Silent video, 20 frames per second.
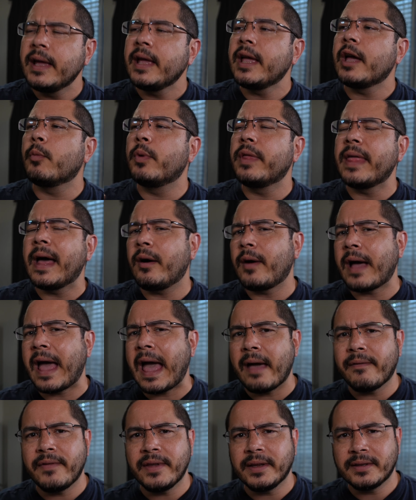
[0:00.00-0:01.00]
and without
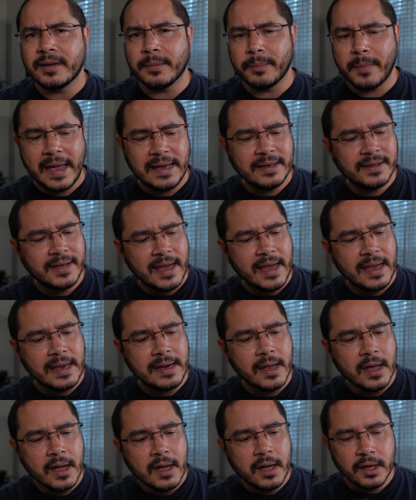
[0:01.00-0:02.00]
having to maintain